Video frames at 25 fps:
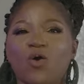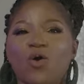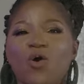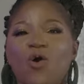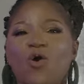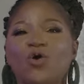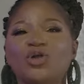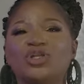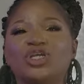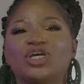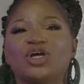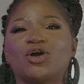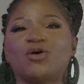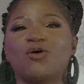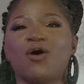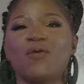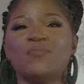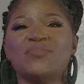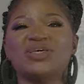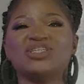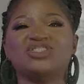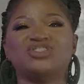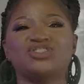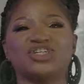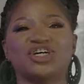owed the
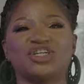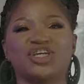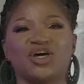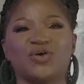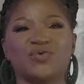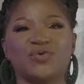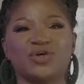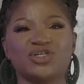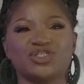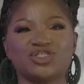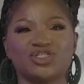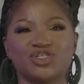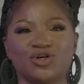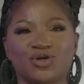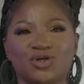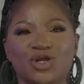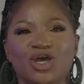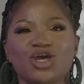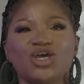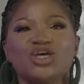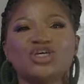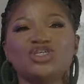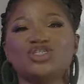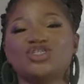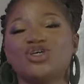coming generation.
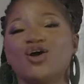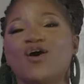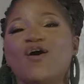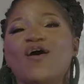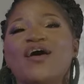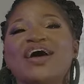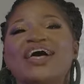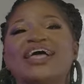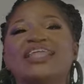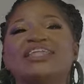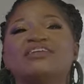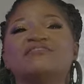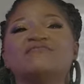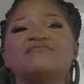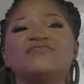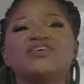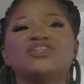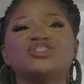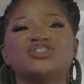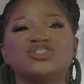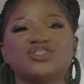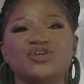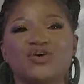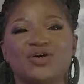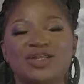Your
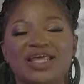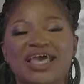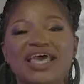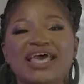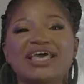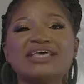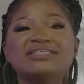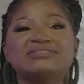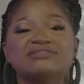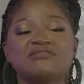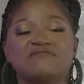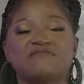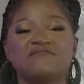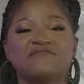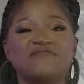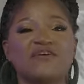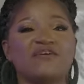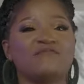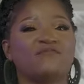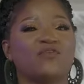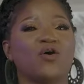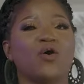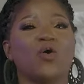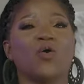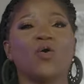elevation is a
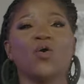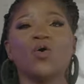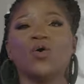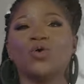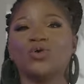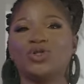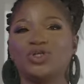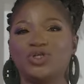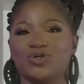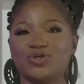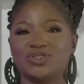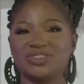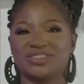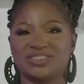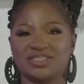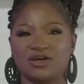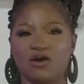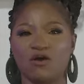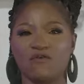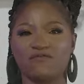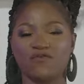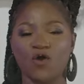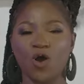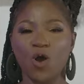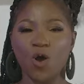favor owed
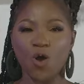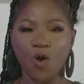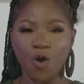yourself.